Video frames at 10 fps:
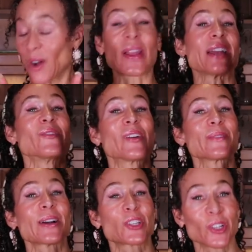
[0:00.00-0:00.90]
Okay,
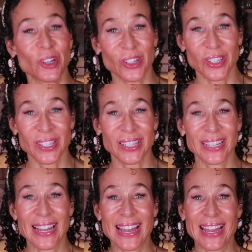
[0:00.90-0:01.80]
what about sugars?
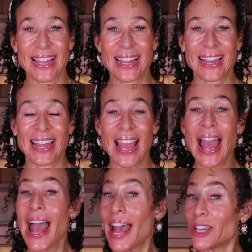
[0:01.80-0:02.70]

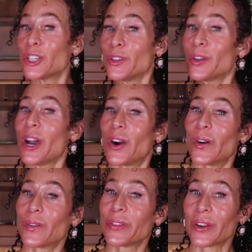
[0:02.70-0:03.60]
As you
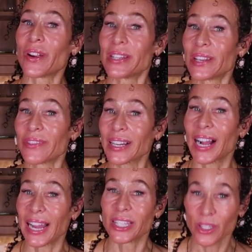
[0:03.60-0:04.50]
know, there are
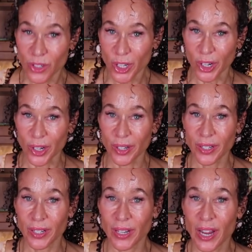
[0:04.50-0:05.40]
different kinds of sugar.
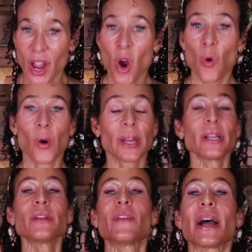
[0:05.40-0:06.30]
We're
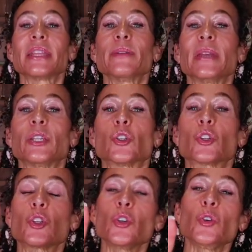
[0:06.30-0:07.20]
going to divide them into
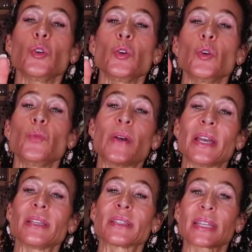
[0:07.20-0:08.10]
two
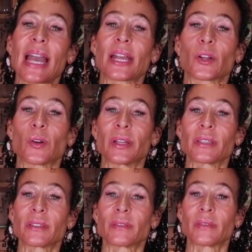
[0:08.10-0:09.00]
basic
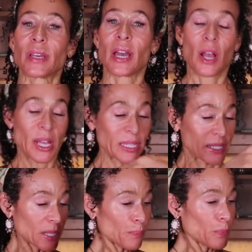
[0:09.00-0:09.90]
categories.
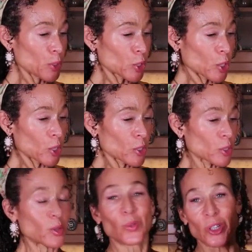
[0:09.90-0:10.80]
Simple
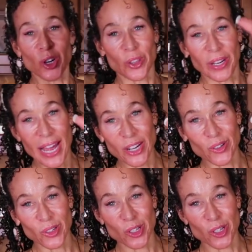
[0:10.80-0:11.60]
sugars, which are the natural